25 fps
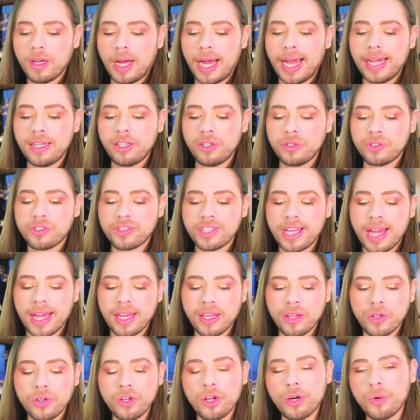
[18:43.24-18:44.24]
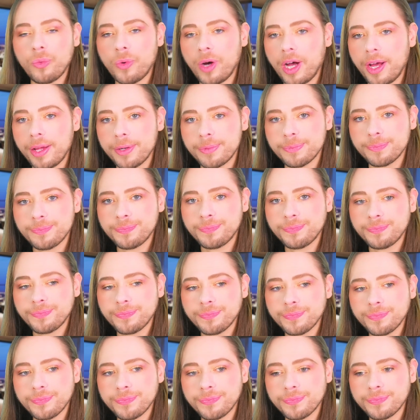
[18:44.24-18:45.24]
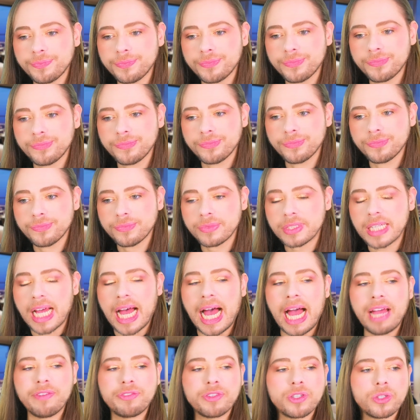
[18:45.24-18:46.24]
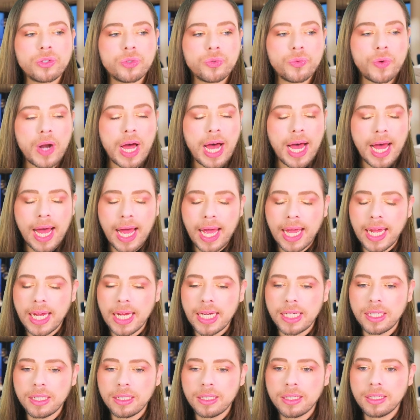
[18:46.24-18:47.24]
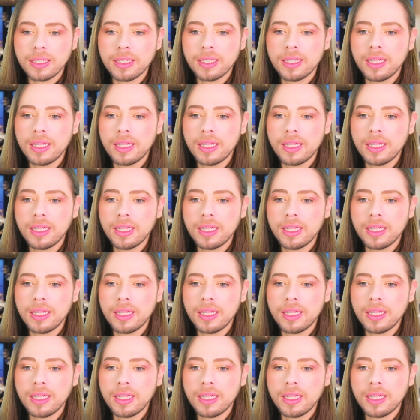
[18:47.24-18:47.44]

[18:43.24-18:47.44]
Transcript: and you say, you know what? I've cried.